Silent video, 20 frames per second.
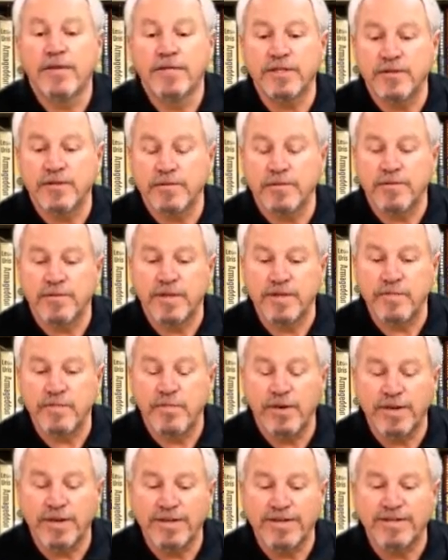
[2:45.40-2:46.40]
This
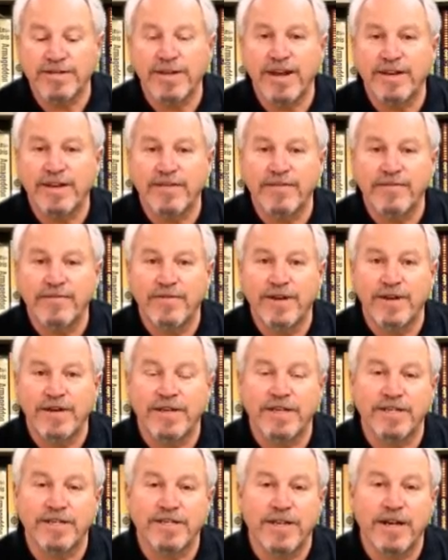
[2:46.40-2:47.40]
book is kind of fun
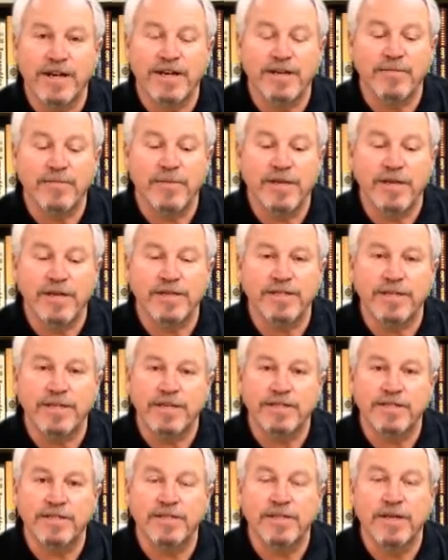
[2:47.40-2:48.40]
and exciting because it
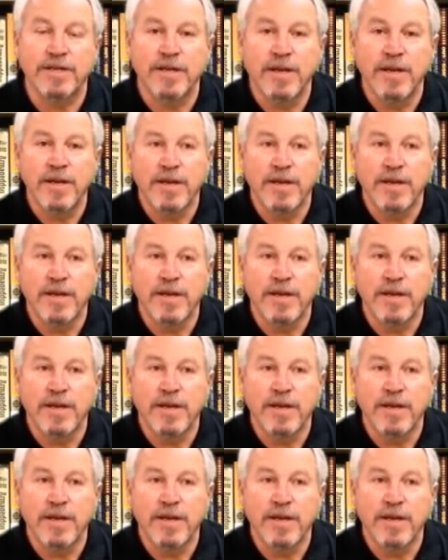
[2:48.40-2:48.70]
gets